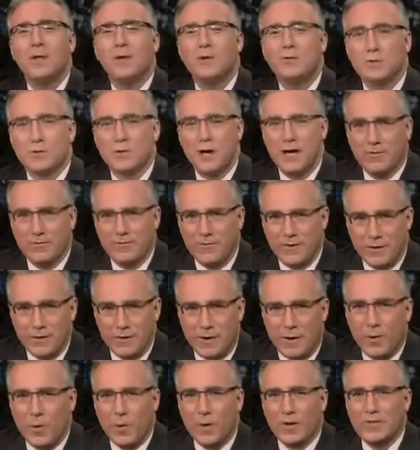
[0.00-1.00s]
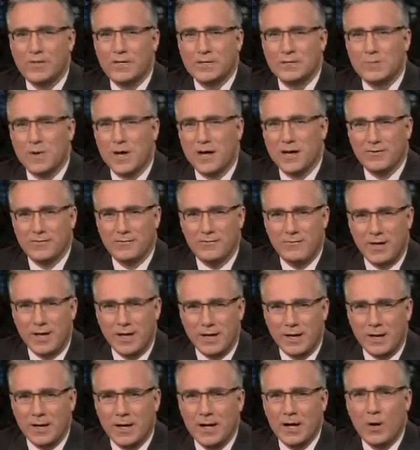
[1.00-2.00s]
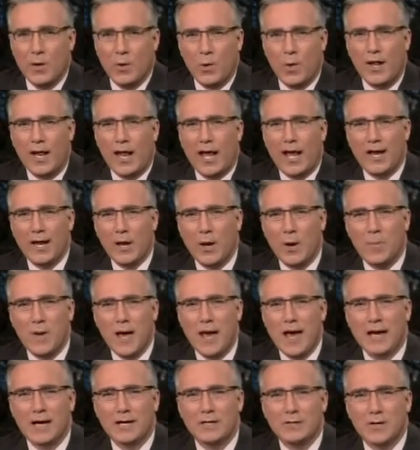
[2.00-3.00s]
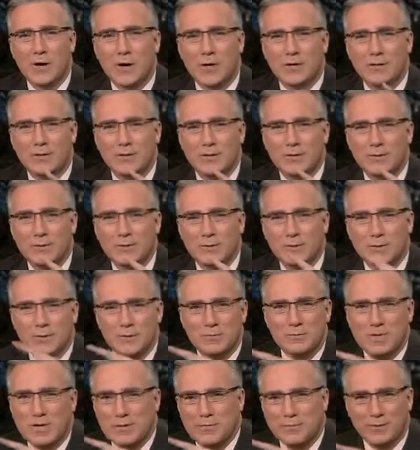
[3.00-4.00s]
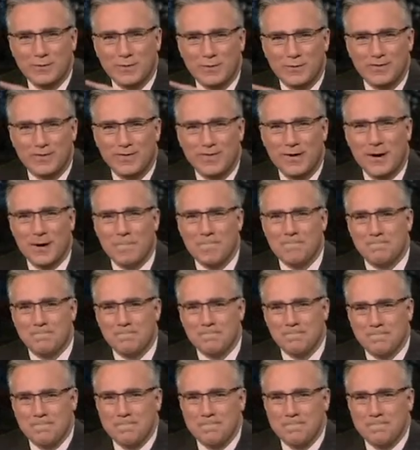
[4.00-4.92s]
You try to figure out what this might have been while I go back and talk to those good people over there.